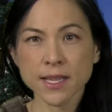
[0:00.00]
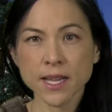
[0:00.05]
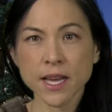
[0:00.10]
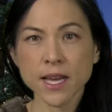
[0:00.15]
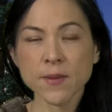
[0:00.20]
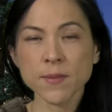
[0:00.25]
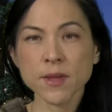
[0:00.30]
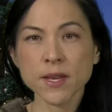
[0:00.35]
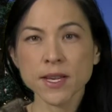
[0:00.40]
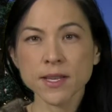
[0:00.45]
and I
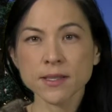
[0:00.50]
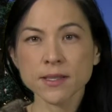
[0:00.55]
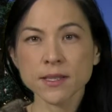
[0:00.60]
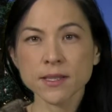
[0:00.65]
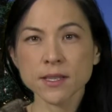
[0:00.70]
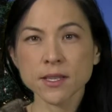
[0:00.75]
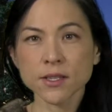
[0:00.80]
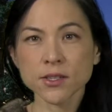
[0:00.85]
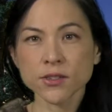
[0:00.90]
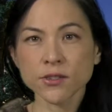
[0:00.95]
am the
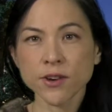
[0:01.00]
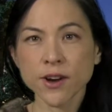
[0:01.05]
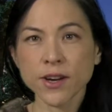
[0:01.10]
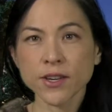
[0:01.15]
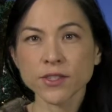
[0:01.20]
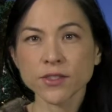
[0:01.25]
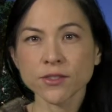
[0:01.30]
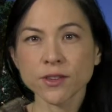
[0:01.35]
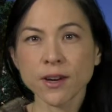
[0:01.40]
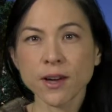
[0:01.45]
Assistant
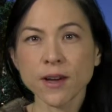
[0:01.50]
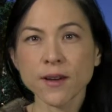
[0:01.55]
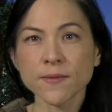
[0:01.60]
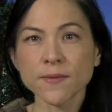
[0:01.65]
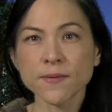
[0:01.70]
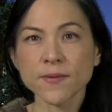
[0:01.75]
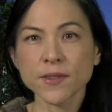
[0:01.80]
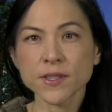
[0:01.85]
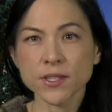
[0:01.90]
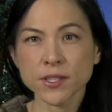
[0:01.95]
Director of
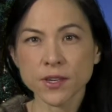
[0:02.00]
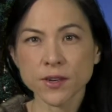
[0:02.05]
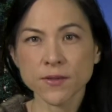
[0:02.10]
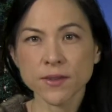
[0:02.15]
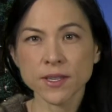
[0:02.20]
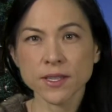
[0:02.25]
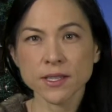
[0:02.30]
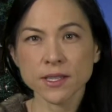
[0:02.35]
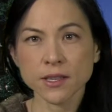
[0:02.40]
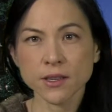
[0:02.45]

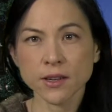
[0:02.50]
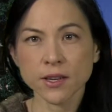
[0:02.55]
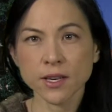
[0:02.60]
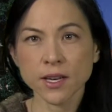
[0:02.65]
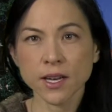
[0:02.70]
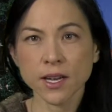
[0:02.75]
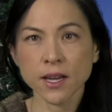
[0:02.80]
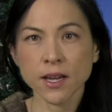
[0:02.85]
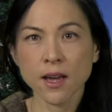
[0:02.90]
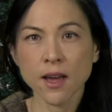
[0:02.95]
Service
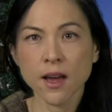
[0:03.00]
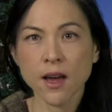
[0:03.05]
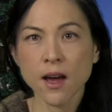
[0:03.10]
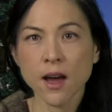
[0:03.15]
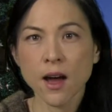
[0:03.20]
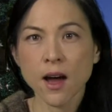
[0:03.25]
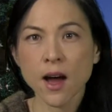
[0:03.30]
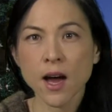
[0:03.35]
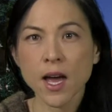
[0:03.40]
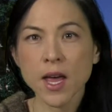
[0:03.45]
Learning.
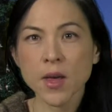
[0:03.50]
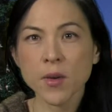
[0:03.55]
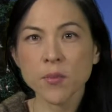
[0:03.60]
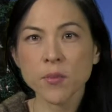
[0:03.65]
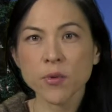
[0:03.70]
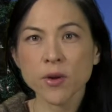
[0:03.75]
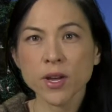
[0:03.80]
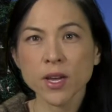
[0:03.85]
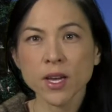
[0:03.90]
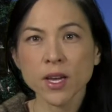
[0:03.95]
I am
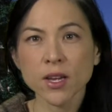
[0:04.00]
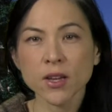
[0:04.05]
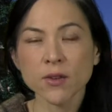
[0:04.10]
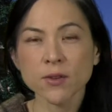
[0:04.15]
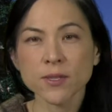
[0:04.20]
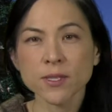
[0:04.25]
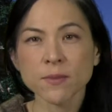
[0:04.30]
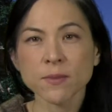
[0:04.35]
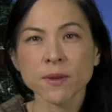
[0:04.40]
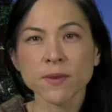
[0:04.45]
bringing
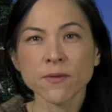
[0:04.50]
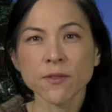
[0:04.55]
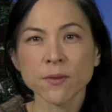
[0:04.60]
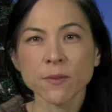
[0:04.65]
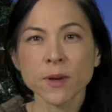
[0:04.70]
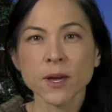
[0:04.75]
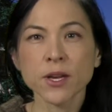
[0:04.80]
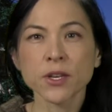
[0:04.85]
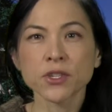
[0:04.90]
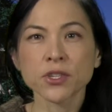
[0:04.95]
you some
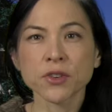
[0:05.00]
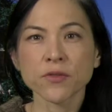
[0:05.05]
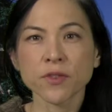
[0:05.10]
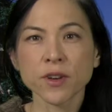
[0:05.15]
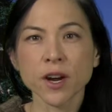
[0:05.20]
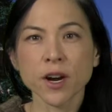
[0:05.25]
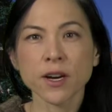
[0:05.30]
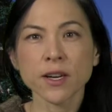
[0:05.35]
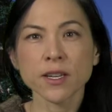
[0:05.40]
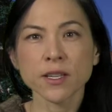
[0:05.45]
information
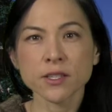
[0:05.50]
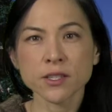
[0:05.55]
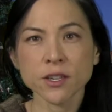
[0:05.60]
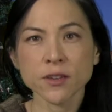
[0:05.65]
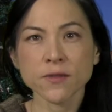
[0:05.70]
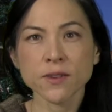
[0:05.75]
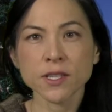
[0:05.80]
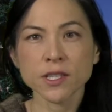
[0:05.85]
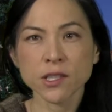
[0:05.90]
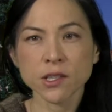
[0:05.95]
regarding
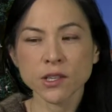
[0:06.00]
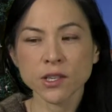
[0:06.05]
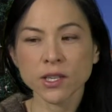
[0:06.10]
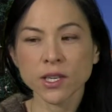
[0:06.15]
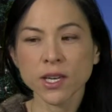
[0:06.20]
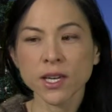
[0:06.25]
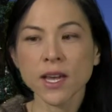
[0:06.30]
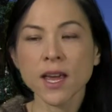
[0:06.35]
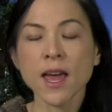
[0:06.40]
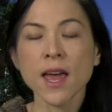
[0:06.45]
service
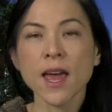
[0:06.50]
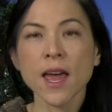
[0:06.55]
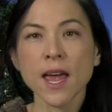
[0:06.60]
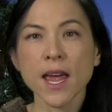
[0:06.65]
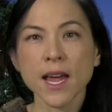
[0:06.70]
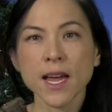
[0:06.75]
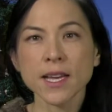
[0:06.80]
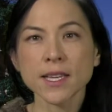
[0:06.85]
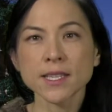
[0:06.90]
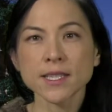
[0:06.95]
learning
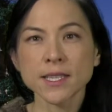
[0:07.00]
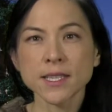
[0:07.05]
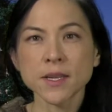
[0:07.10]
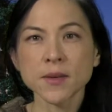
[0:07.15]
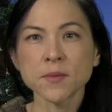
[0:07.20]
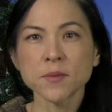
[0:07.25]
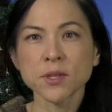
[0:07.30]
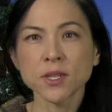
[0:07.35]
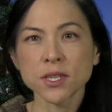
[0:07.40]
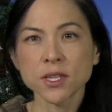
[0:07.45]
and
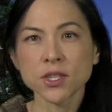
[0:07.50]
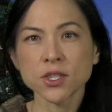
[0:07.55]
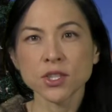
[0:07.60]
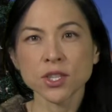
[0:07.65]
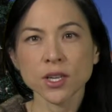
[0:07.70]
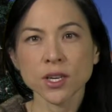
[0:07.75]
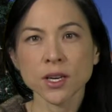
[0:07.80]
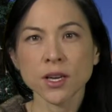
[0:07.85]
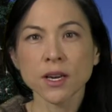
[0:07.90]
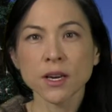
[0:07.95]
team
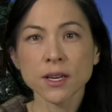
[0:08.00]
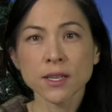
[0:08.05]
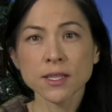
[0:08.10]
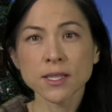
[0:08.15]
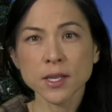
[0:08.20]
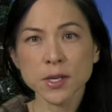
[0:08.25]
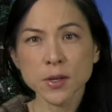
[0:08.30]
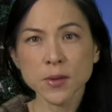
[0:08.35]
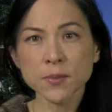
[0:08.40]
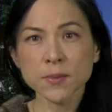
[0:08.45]
teaching.
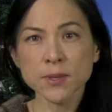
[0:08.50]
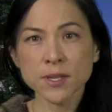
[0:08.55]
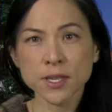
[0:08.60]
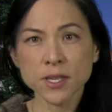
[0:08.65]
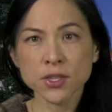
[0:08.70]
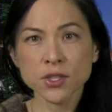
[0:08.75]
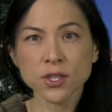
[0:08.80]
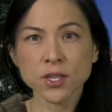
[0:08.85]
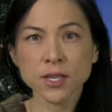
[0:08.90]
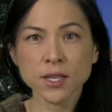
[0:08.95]
Team
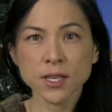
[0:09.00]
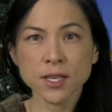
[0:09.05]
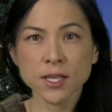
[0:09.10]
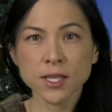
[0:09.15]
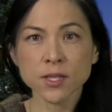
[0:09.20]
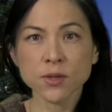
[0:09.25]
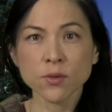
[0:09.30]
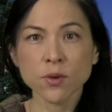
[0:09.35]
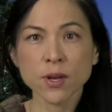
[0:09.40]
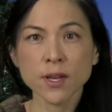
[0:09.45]
teaching
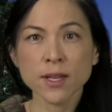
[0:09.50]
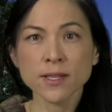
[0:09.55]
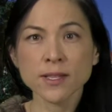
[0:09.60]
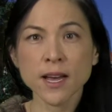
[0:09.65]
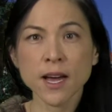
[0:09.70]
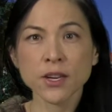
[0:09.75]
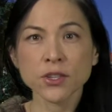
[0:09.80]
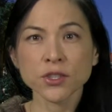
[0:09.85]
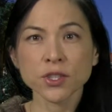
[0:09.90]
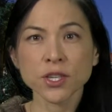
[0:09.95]
is
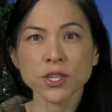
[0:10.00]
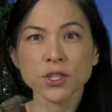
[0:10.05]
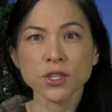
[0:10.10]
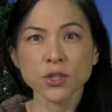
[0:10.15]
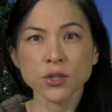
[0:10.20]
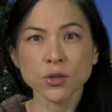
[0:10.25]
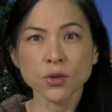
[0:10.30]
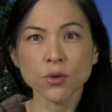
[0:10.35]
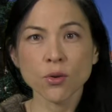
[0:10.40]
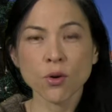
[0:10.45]
actually
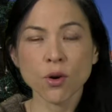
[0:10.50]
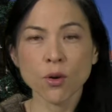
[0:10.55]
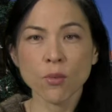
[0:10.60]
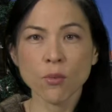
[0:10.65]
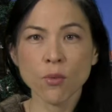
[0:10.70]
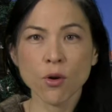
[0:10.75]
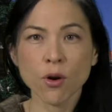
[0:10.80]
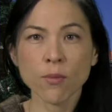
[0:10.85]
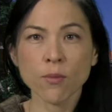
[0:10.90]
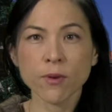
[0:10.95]
two or
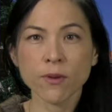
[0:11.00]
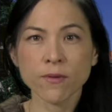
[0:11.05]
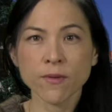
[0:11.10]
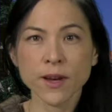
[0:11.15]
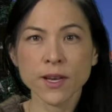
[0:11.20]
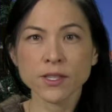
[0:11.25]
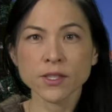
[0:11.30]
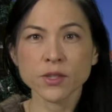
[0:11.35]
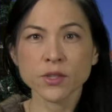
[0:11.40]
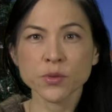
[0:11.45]
more
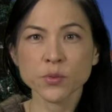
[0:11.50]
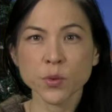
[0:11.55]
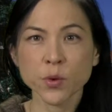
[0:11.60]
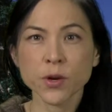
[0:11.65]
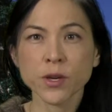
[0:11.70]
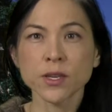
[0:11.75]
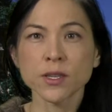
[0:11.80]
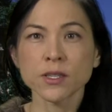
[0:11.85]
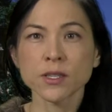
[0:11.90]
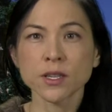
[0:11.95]
professors
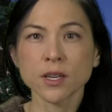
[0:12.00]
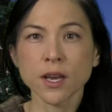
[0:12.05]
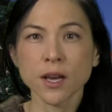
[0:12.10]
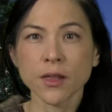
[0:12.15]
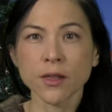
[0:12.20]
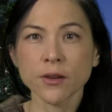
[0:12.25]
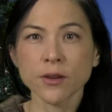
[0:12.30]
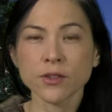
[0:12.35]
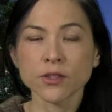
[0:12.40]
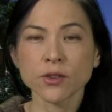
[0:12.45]
working
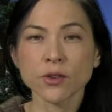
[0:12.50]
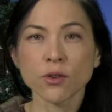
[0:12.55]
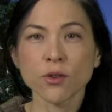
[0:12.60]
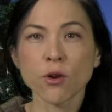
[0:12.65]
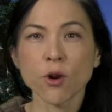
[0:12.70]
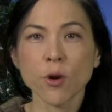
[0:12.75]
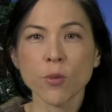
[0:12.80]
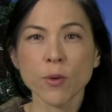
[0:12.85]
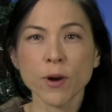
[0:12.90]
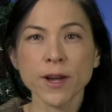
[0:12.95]
together to
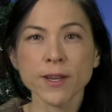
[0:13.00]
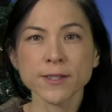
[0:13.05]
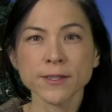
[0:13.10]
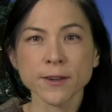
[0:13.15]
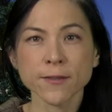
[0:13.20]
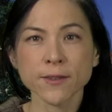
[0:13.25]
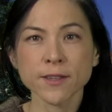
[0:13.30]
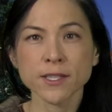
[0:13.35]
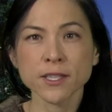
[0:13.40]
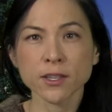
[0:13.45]
incorporate
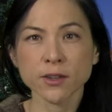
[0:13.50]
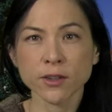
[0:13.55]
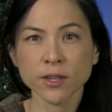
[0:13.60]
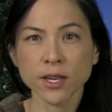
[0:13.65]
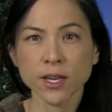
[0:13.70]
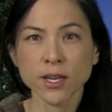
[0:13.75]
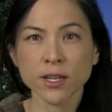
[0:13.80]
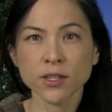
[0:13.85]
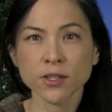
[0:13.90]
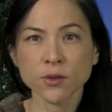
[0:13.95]
service
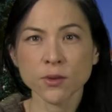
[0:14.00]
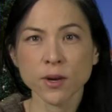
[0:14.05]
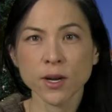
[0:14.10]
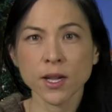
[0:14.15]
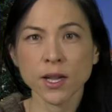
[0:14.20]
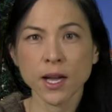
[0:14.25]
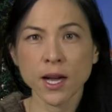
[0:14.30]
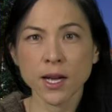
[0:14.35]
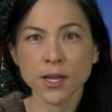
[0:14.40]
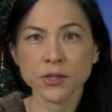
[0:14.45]
learning into a
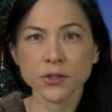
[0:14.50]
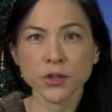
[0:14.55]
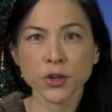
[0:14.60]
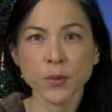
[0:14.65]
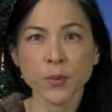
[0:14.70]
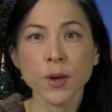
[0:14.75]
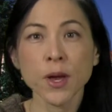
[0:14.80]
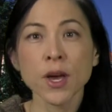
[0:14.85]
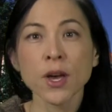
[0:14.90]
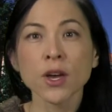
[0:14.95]

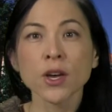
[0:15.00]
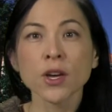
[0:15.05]
classroom.